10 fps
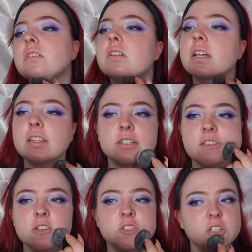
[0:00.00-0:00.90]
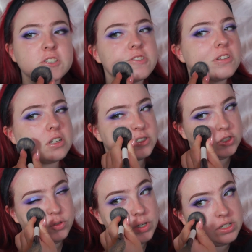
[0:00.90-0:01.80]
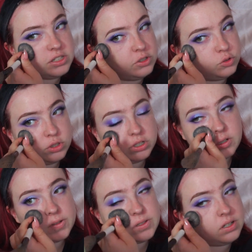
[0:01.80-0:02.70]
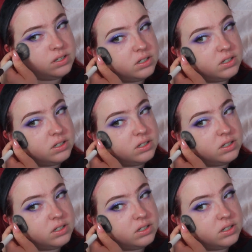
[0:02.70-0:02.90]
Okay, this actually doesn't look as dewy as it usually does.